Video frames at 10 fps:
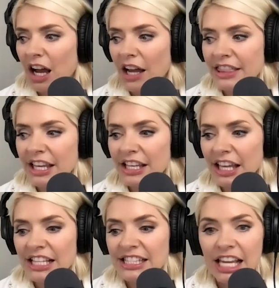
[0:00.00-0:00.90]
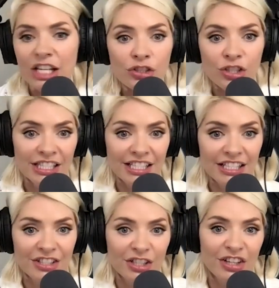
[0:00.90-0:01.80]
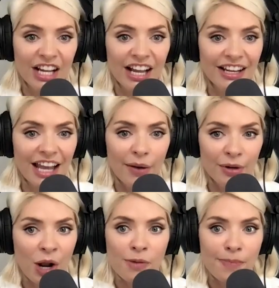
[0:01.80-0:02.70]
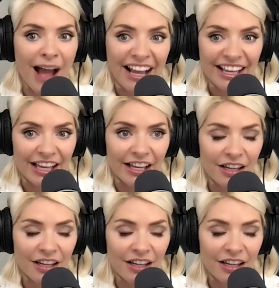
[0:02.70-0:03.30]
I think it's interesting to look at now and unpack it.